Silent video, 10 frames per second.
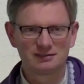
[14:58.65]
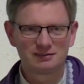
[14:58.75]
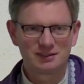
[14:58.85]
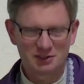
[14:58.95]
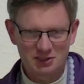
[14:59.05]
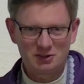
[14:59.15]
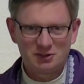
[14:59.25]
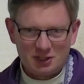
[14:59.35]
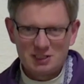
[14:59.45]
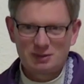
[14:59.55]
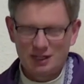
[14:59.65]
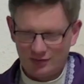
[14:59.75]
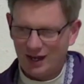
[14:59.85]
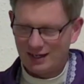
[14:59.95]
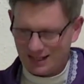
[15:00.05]
There are certain things in my life
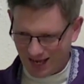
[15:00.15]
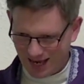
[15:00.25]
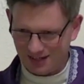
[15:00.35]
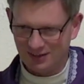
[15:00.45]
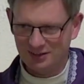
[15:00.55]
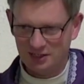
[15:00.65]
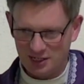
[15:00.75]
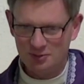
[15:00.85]
I cannot keep